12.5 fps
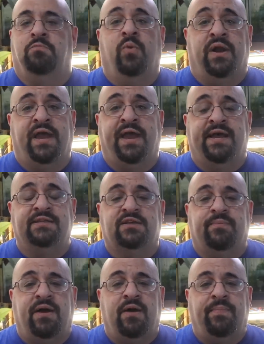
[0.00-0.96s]
When I
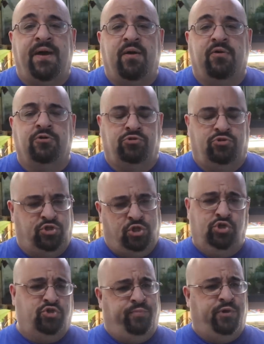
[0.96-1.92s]
ask about power,
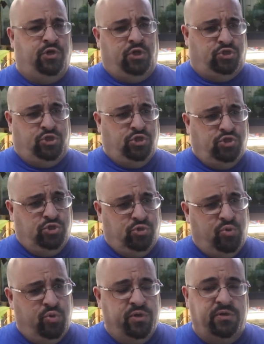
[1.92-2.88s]
didn't you bring an extension
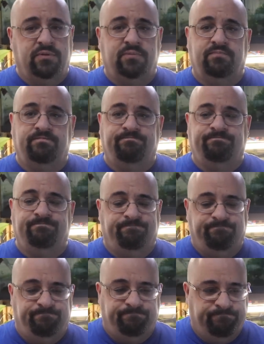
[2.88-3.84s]
cord?
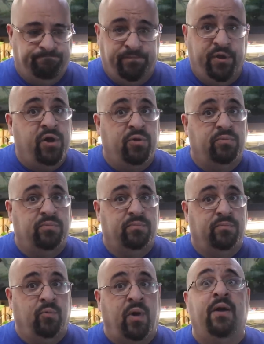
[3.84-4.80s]
No.
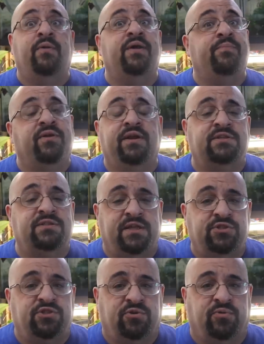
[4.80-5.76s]
Why would I bring an
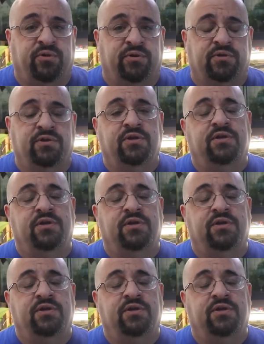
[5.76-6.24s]
extension cord?